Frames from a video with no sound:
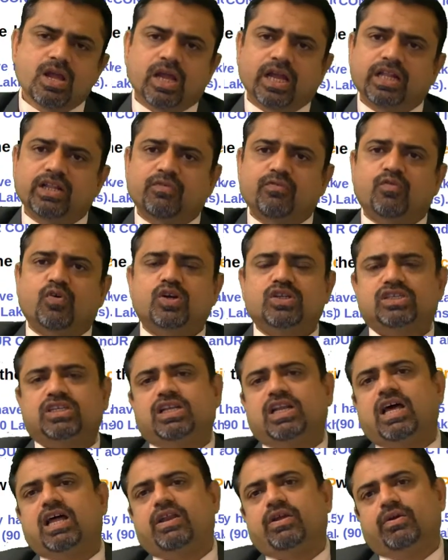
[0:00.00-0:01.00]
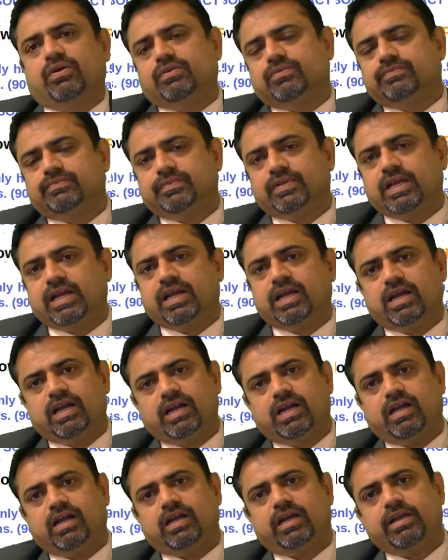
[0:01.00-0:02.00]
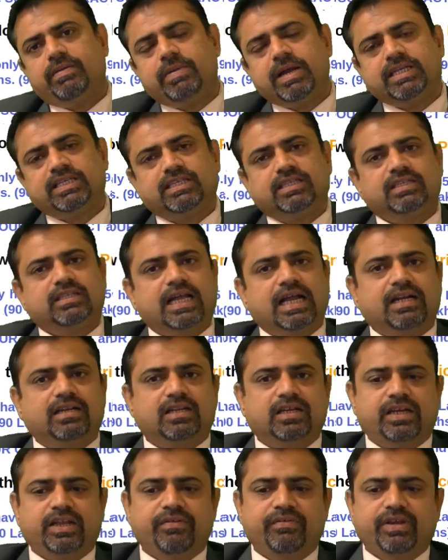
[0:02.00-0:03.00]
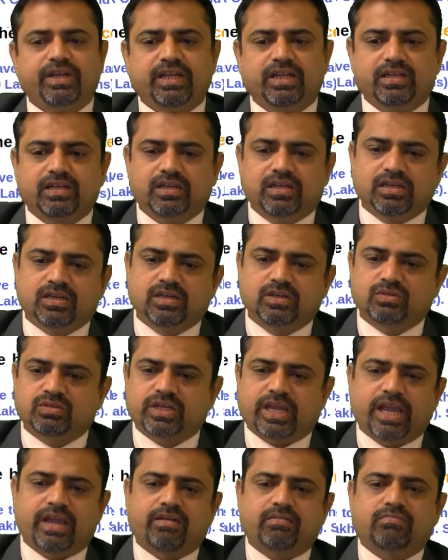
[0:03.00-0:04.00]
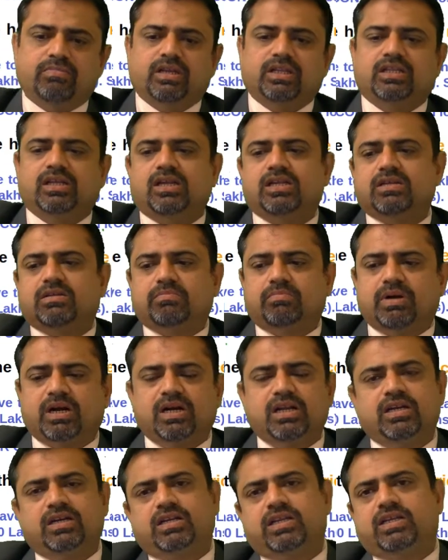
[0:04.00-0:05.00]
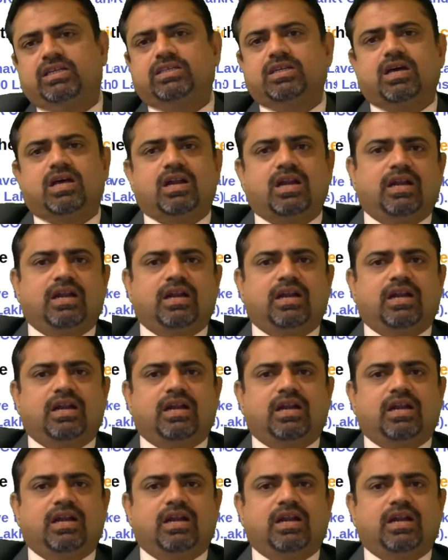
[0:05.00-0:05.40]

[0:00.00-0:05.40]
In the fourth scenario, imagine that the TV news came and there is a buried treasure,